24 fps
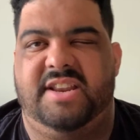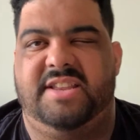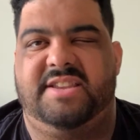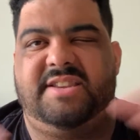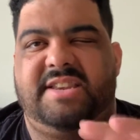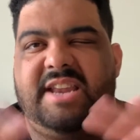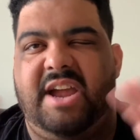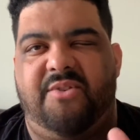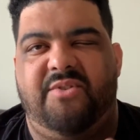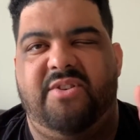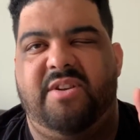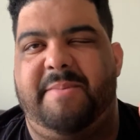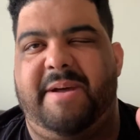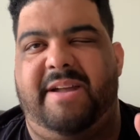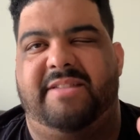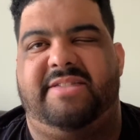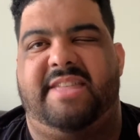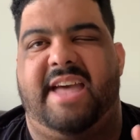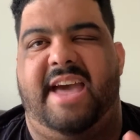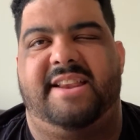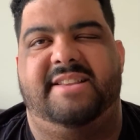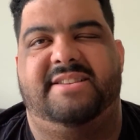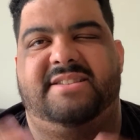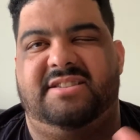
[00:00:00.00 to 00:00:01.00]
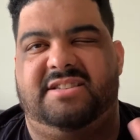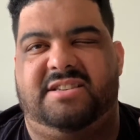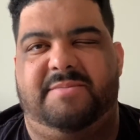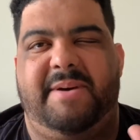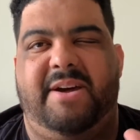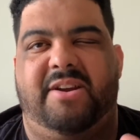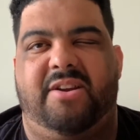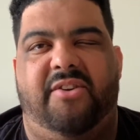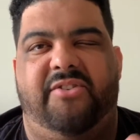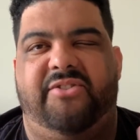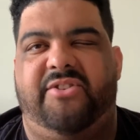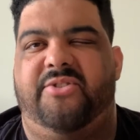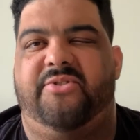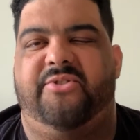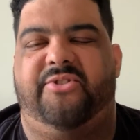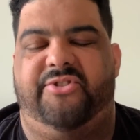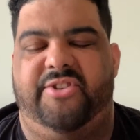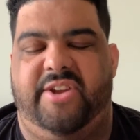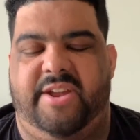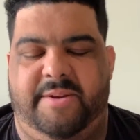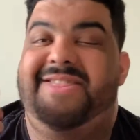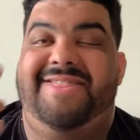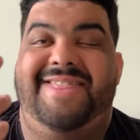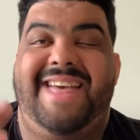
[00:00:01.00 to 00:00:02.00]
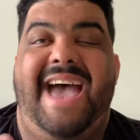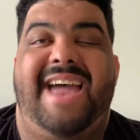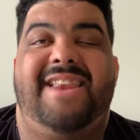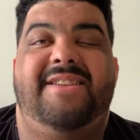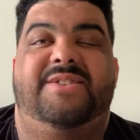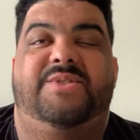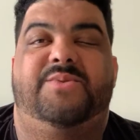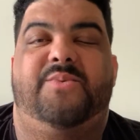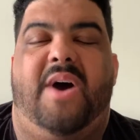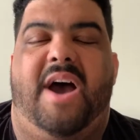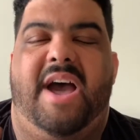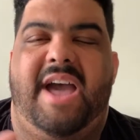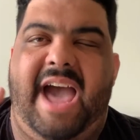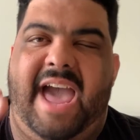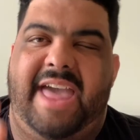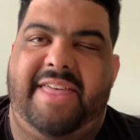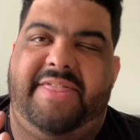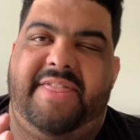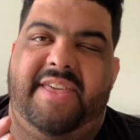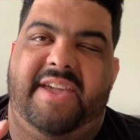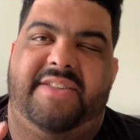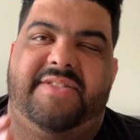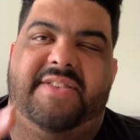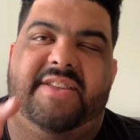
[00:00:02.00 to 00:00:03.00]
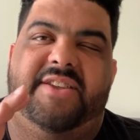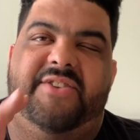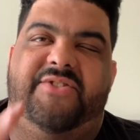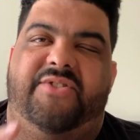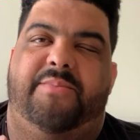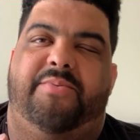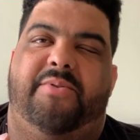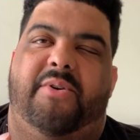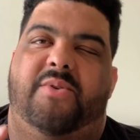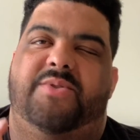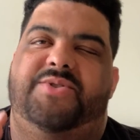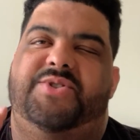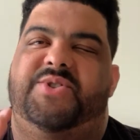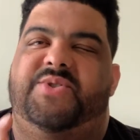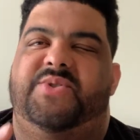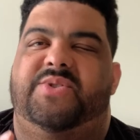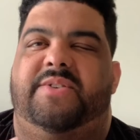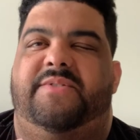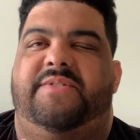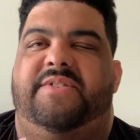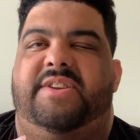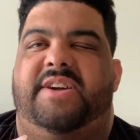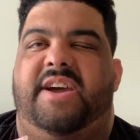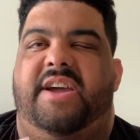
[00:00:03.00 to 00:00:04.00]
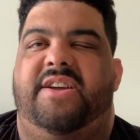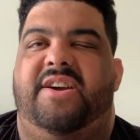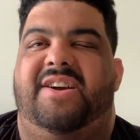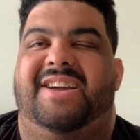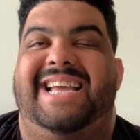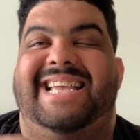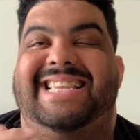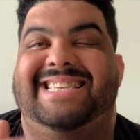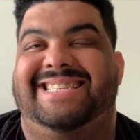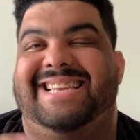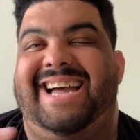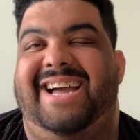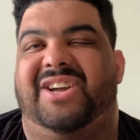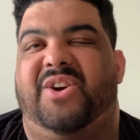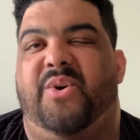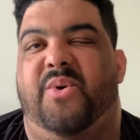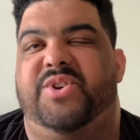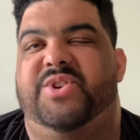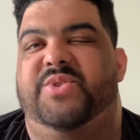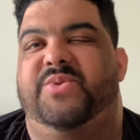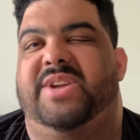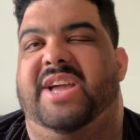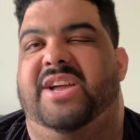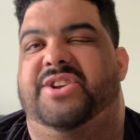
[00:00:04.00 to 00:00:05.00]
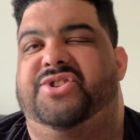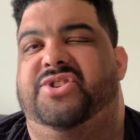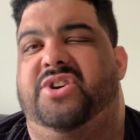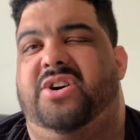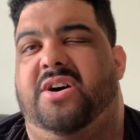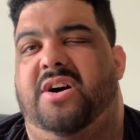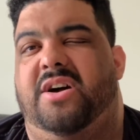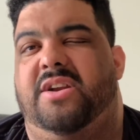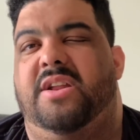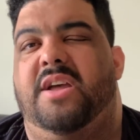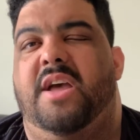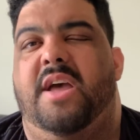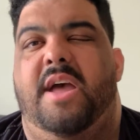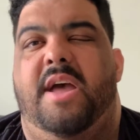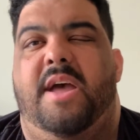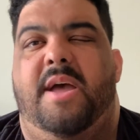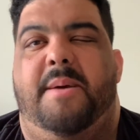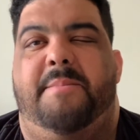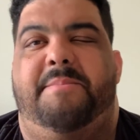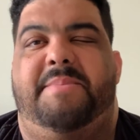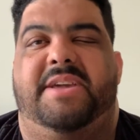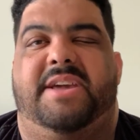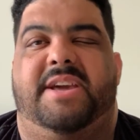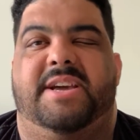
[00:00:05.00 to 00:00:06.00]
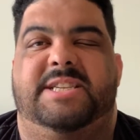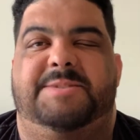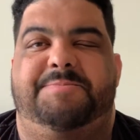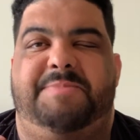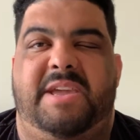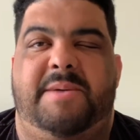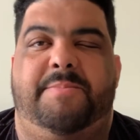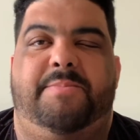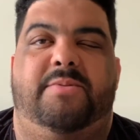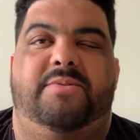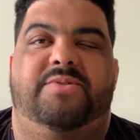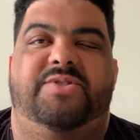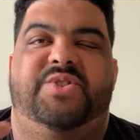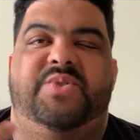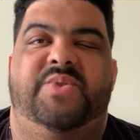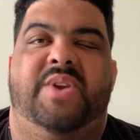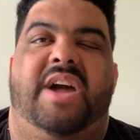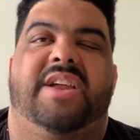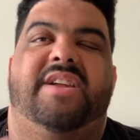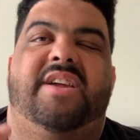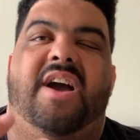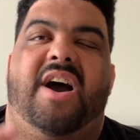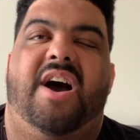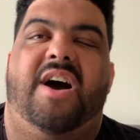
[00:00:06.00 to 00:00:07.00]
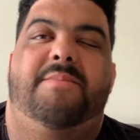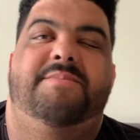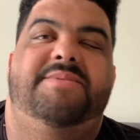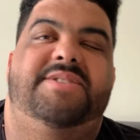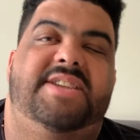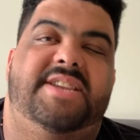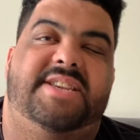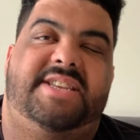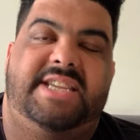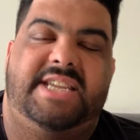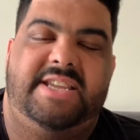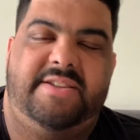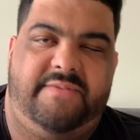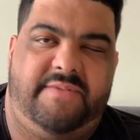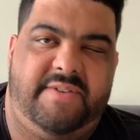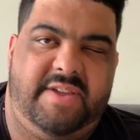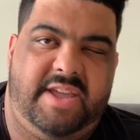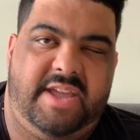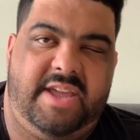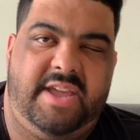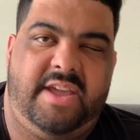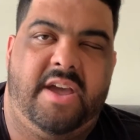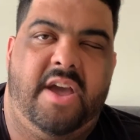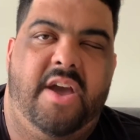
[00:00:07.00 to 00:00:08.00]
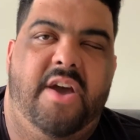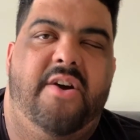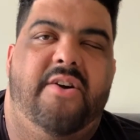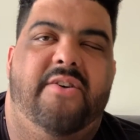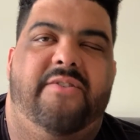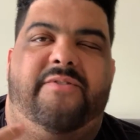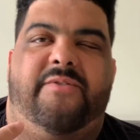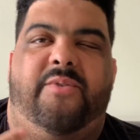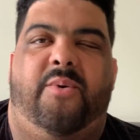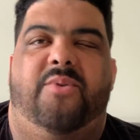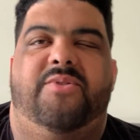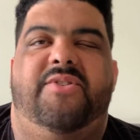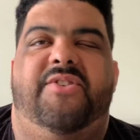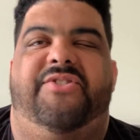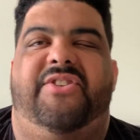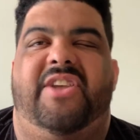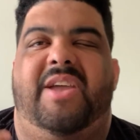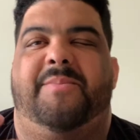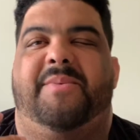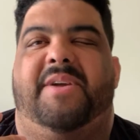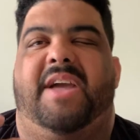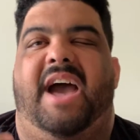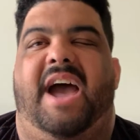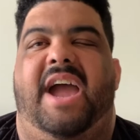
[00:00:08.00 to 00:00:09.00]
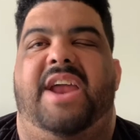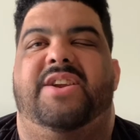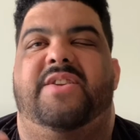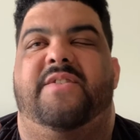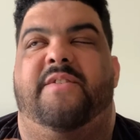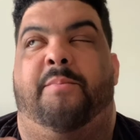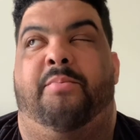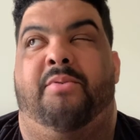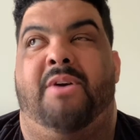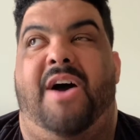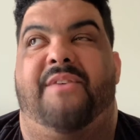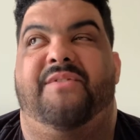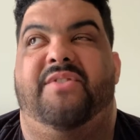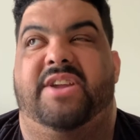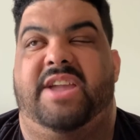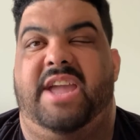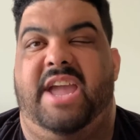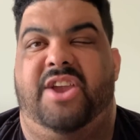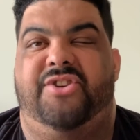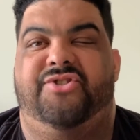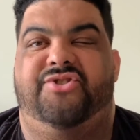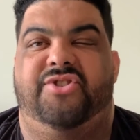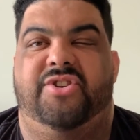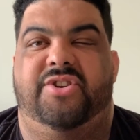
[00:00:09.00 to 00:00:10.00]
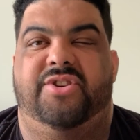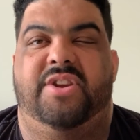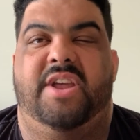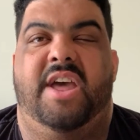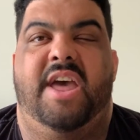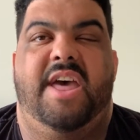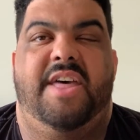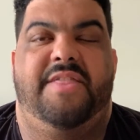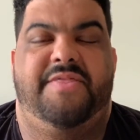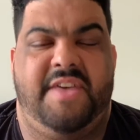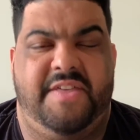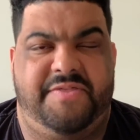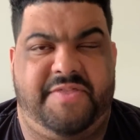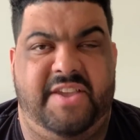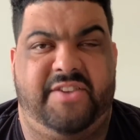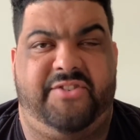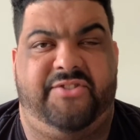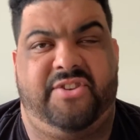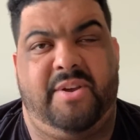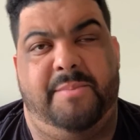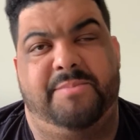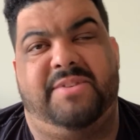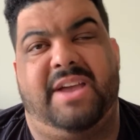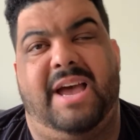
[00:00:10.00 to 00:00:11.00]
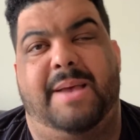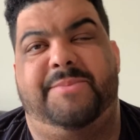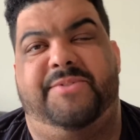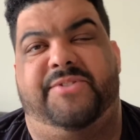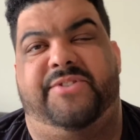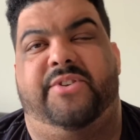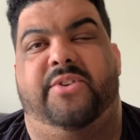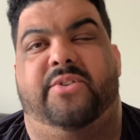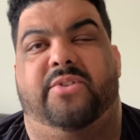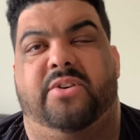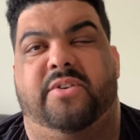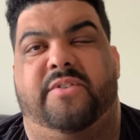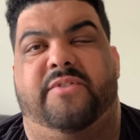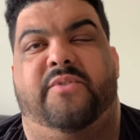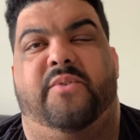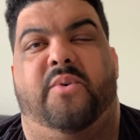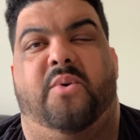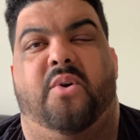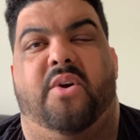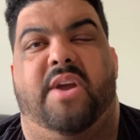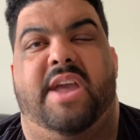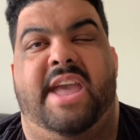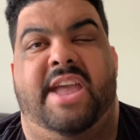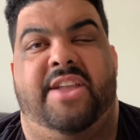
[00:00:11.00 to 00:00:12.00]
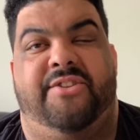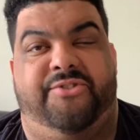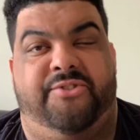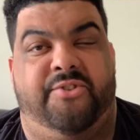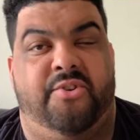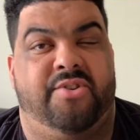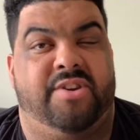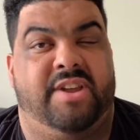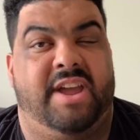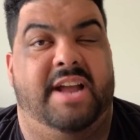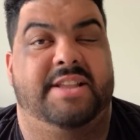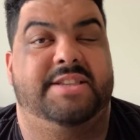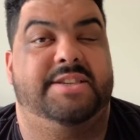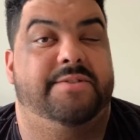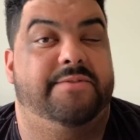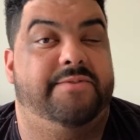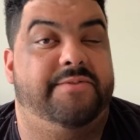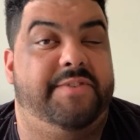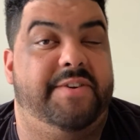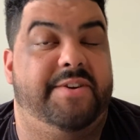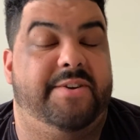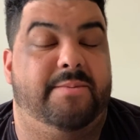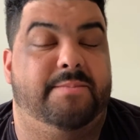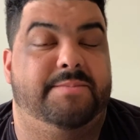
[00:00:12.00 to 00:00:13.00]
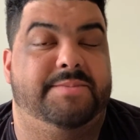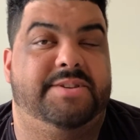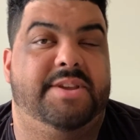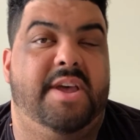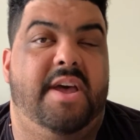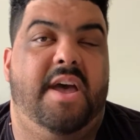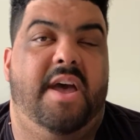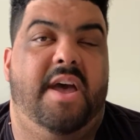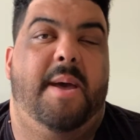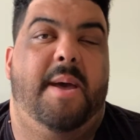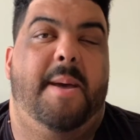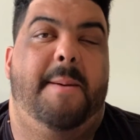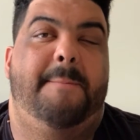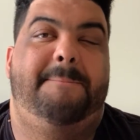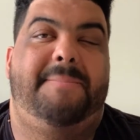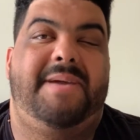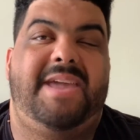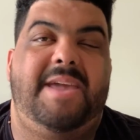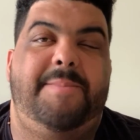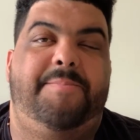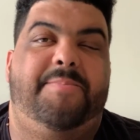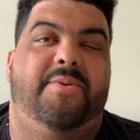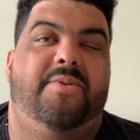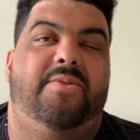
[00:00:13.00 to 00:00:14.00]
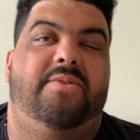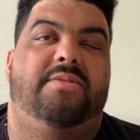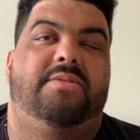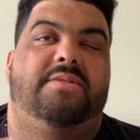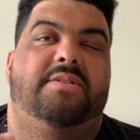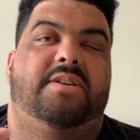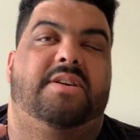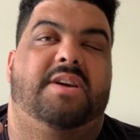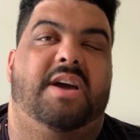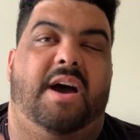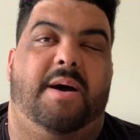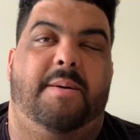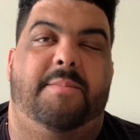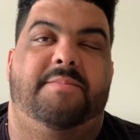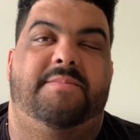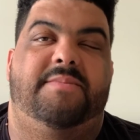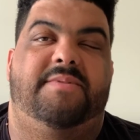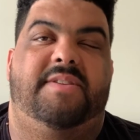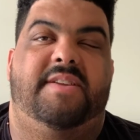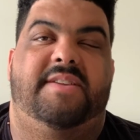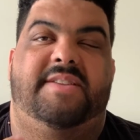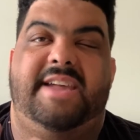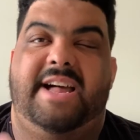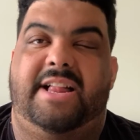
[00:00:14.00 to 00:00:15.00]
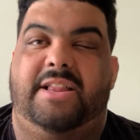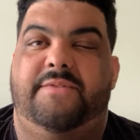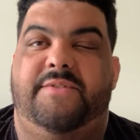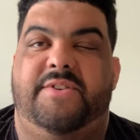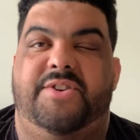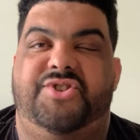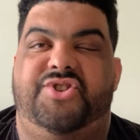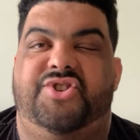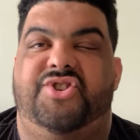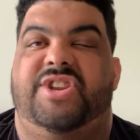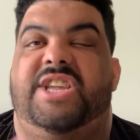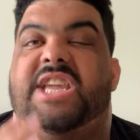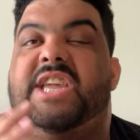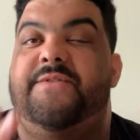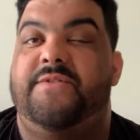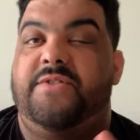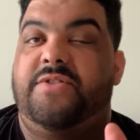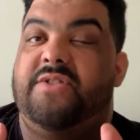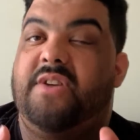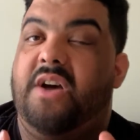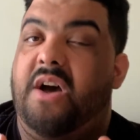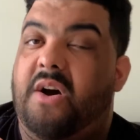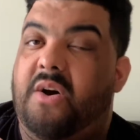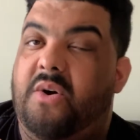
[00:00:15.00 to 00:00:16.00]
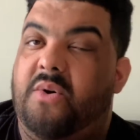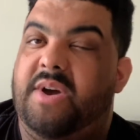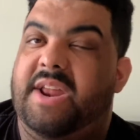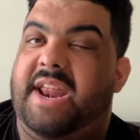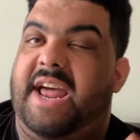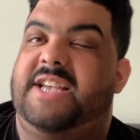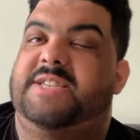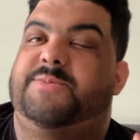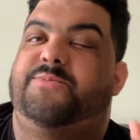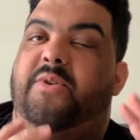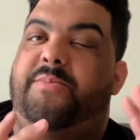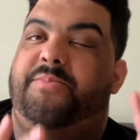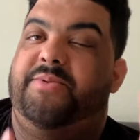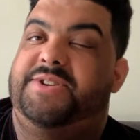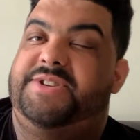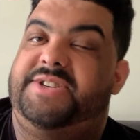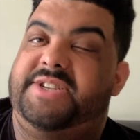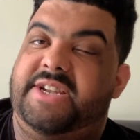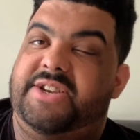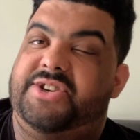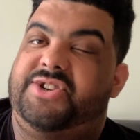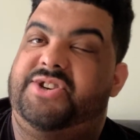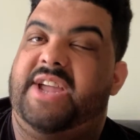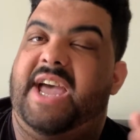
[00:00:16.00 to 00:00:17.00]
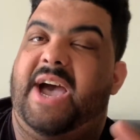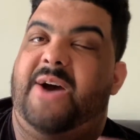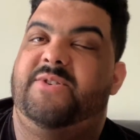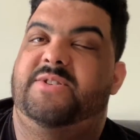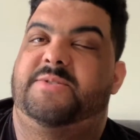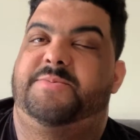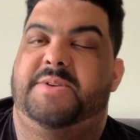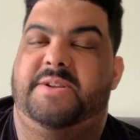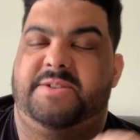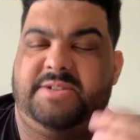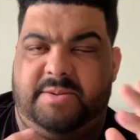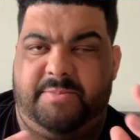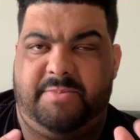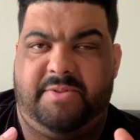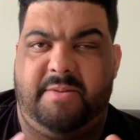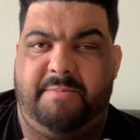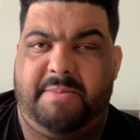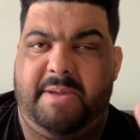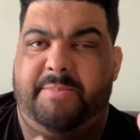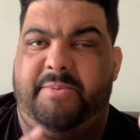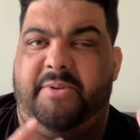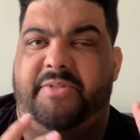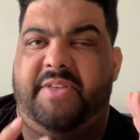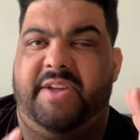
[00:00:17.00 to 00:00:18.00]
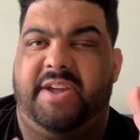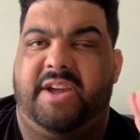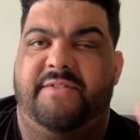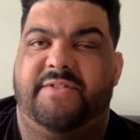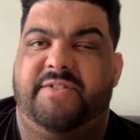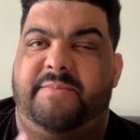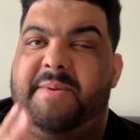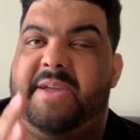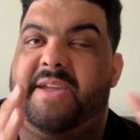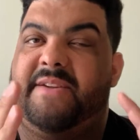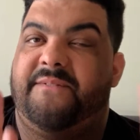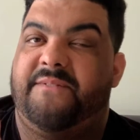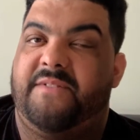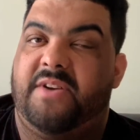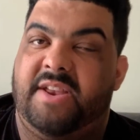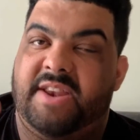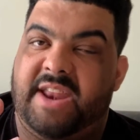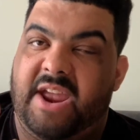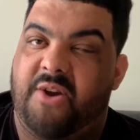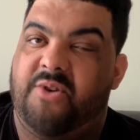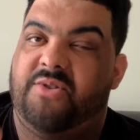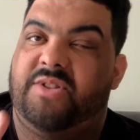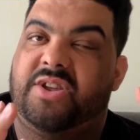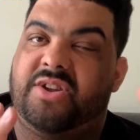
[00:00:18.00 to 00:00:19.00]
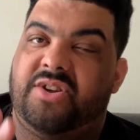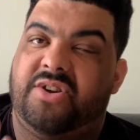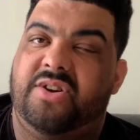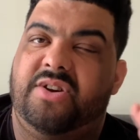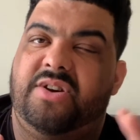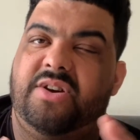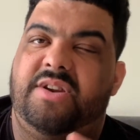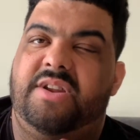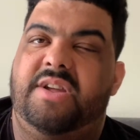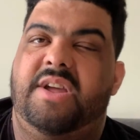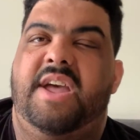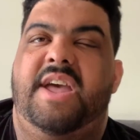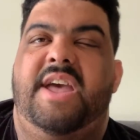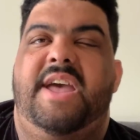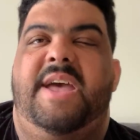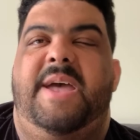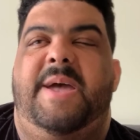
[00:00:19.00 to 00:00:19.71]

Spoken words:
It's not really about that. It's just about all this other shit. That is why I think that his approach in Too Old to Die Young is not going to catch on, because people do not come to TV for the same kind of provocation that they sometimes still look for in certain kinds of films. People come to television, even though it has more prestige now and it's something that people think of as being inherently good.